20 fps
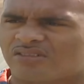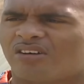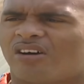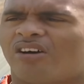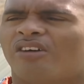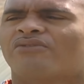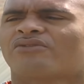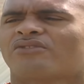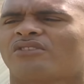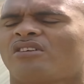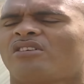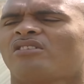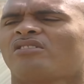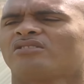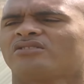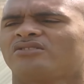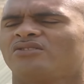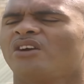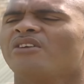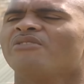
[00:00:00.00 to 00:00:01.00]
Of
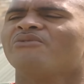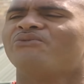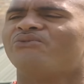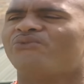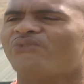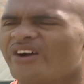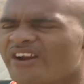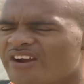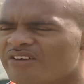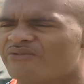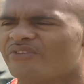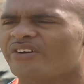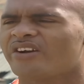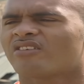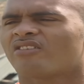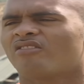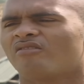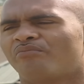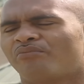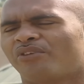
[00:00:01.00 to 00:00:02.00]
course, you're a very,
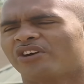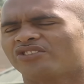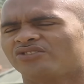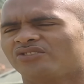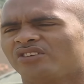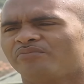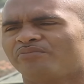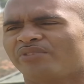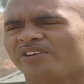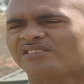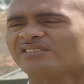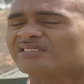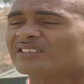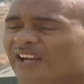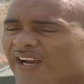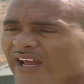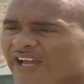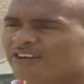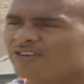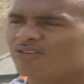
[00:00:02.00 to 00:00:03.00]
very compassionate person,
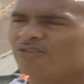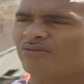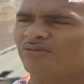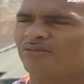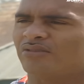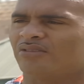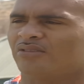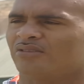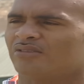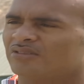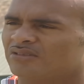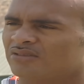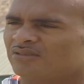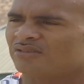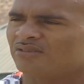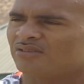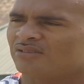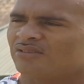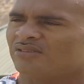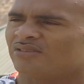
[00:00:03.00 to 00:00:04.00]
that I know.
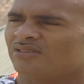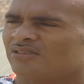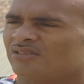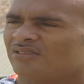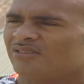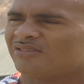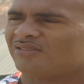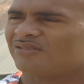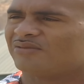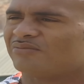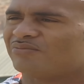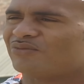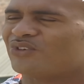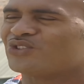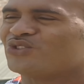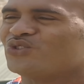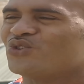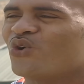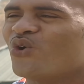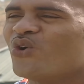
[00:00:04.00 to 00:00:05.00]

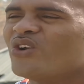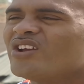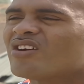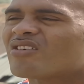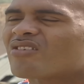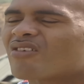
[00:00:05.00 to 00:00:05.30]
But you're only